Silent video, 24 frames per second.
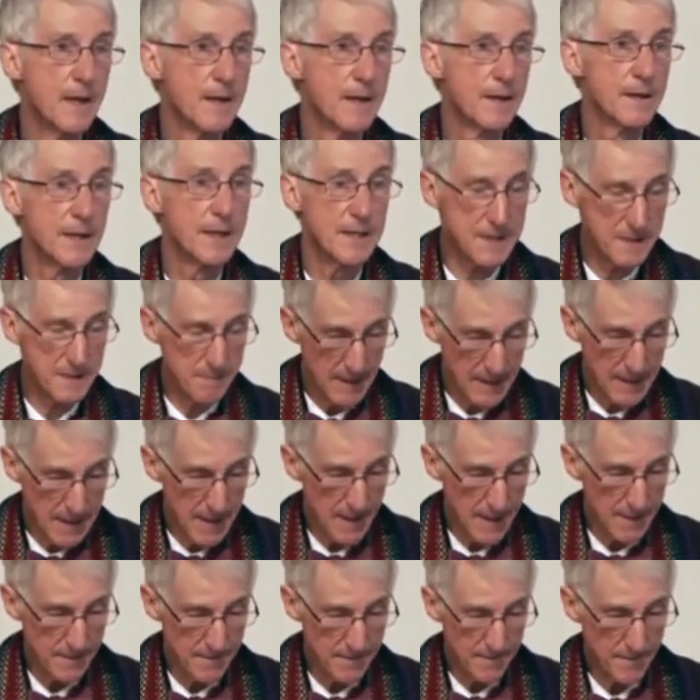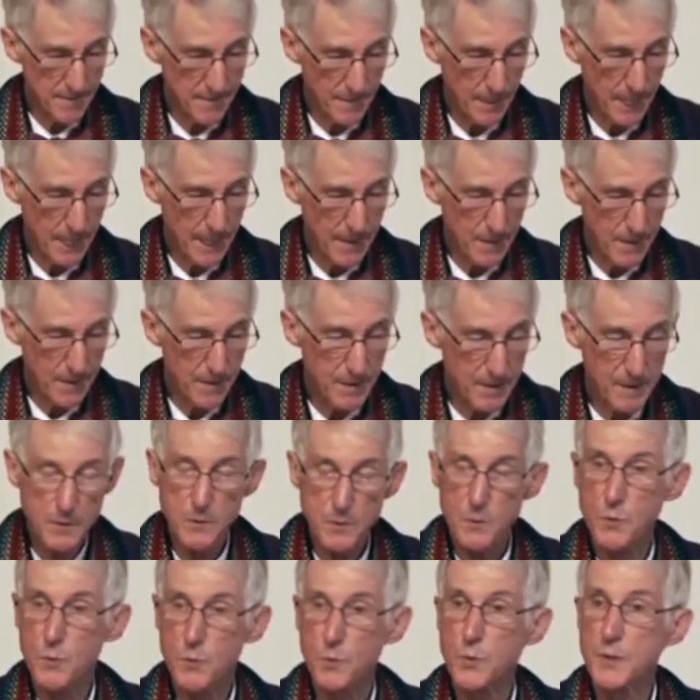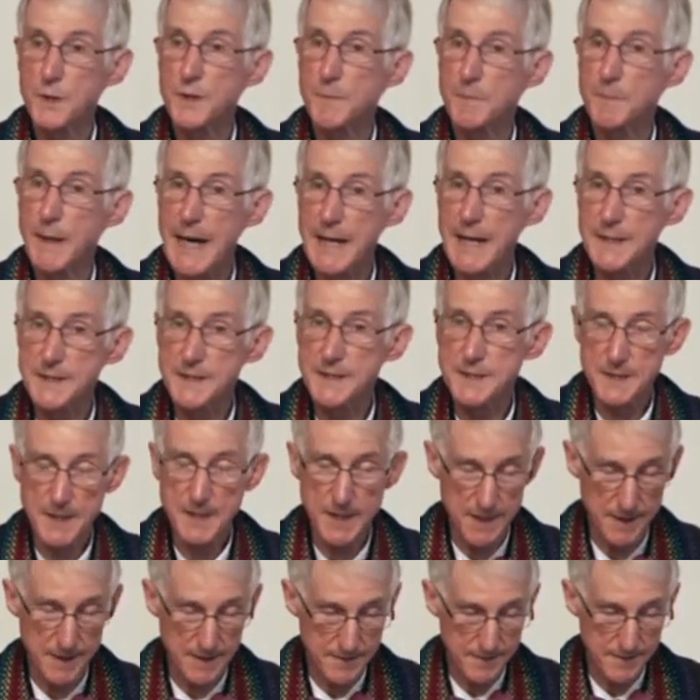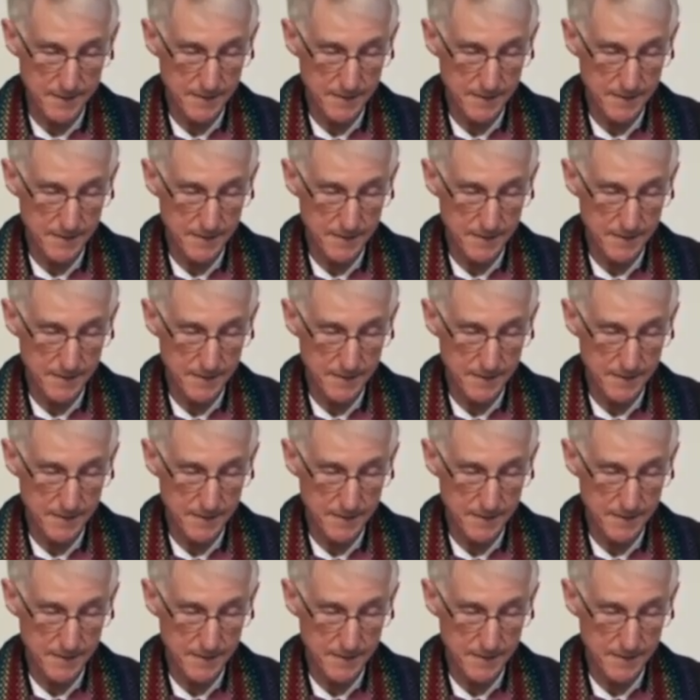Let's begin with a body scan.